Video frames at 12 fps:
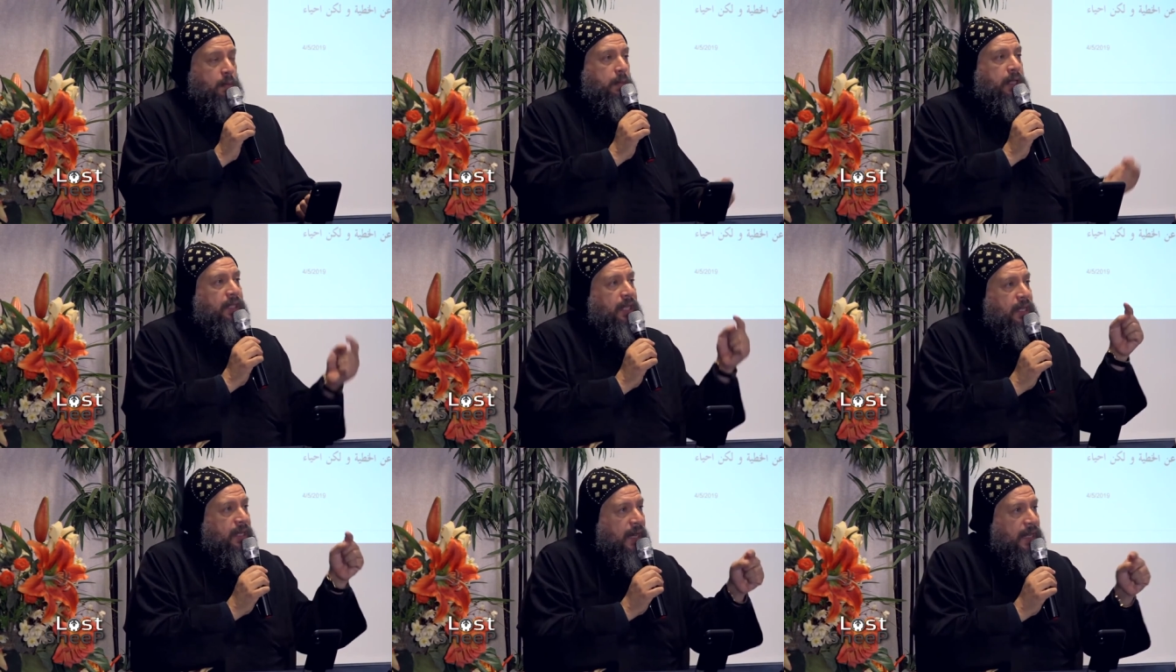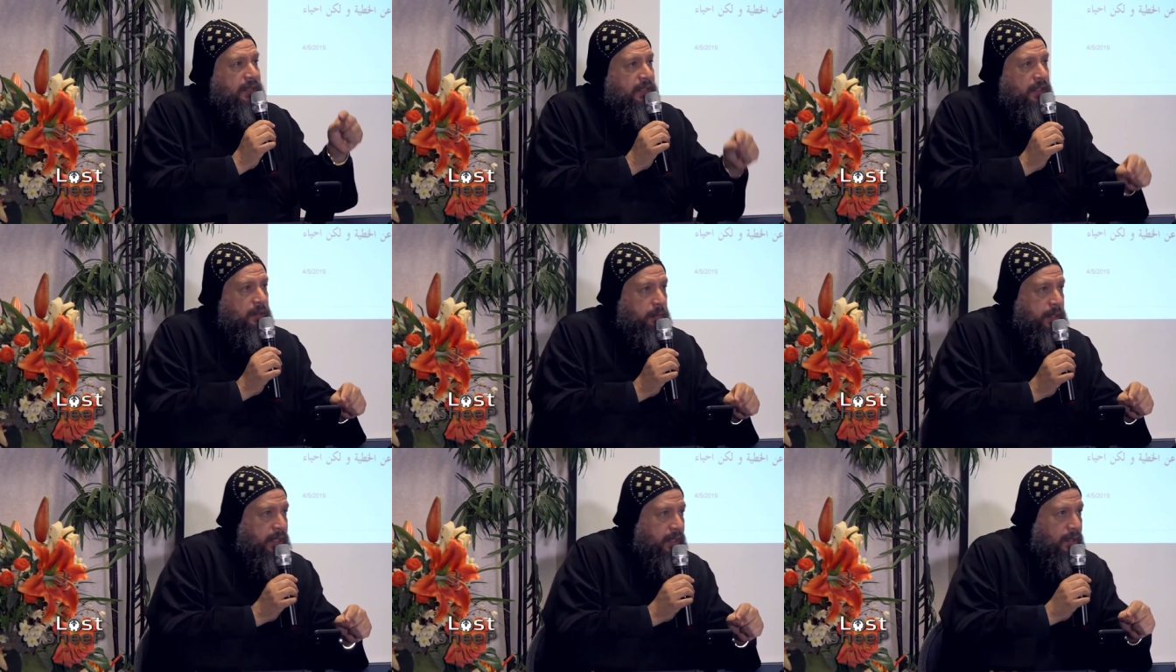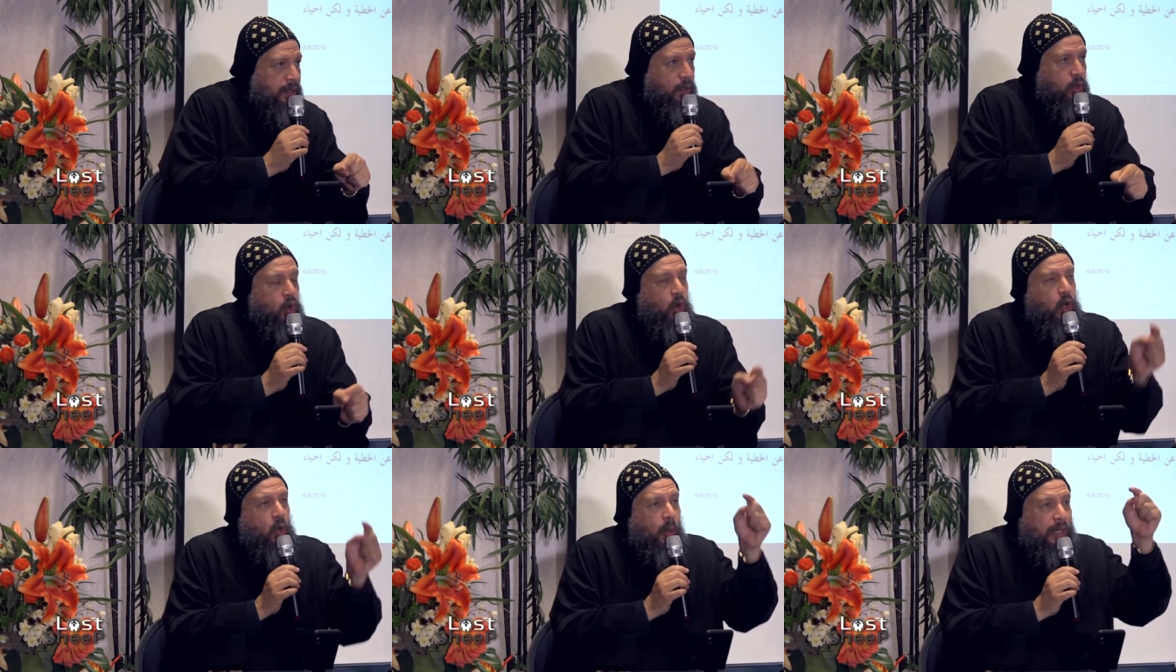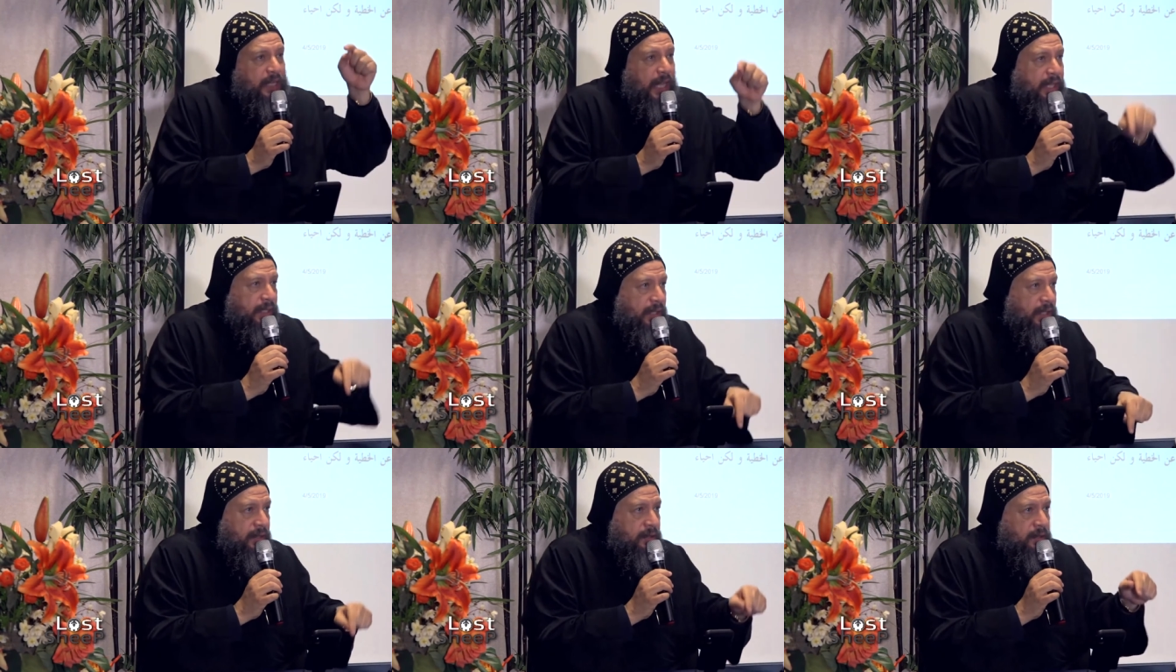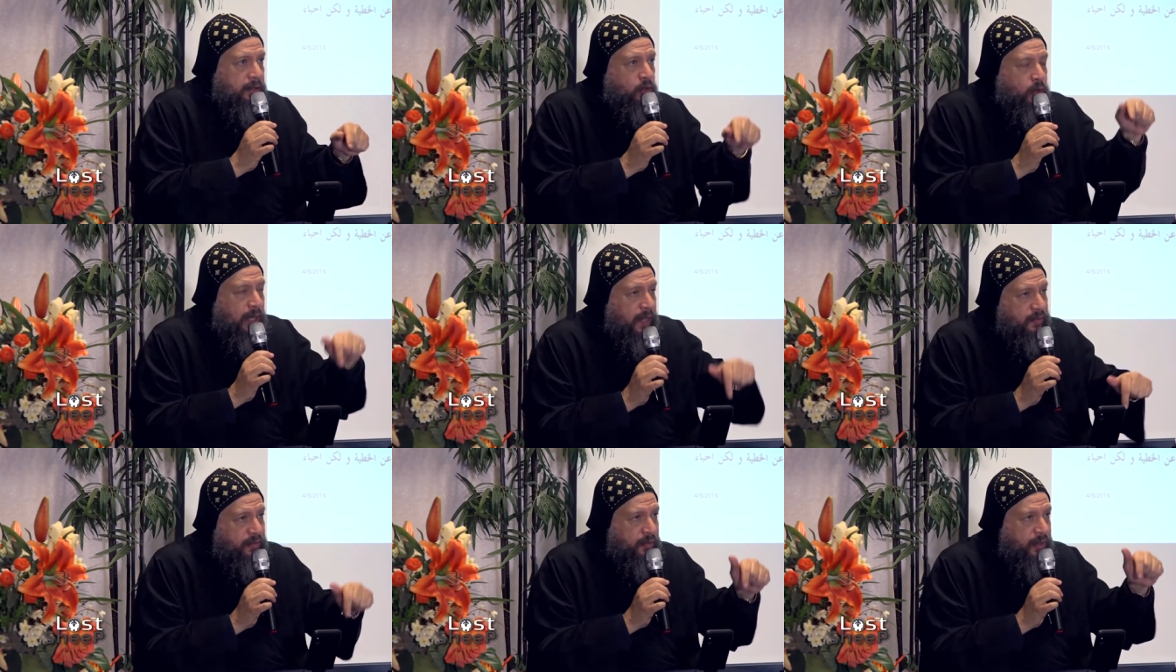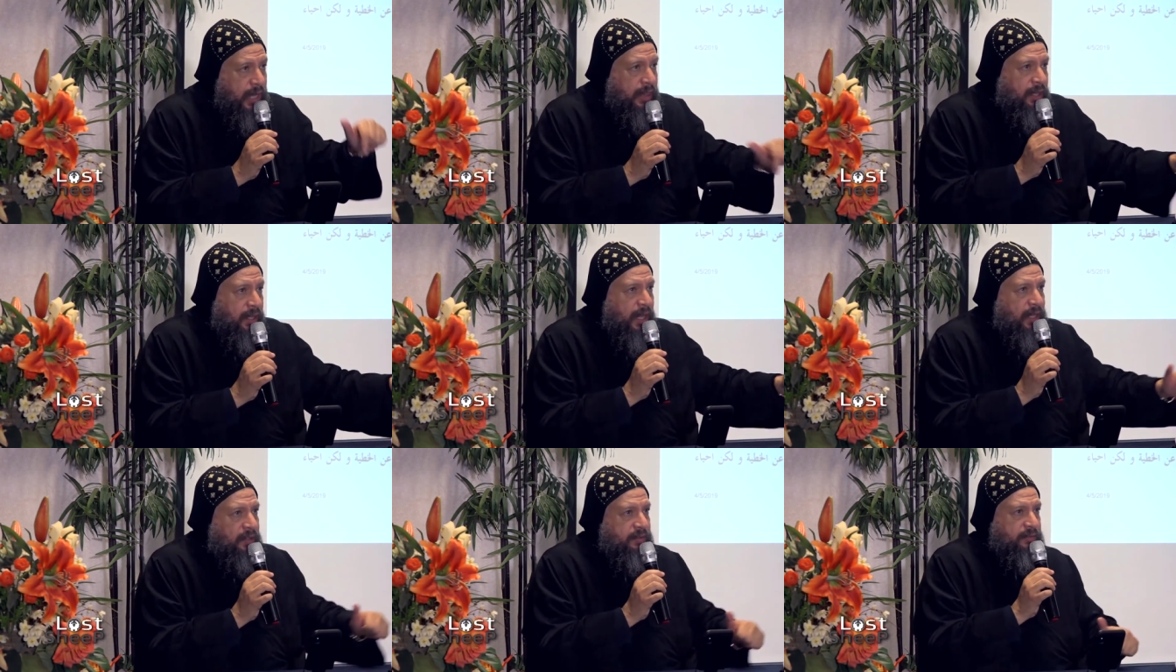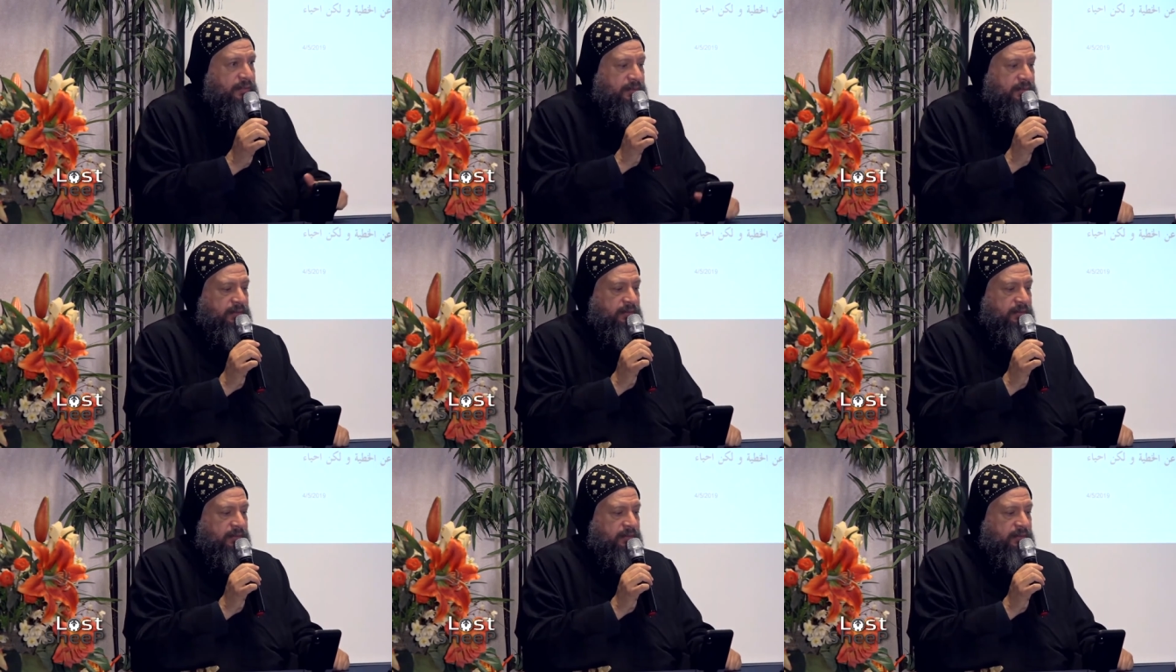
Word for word: But He granted me all what I need to live godly life.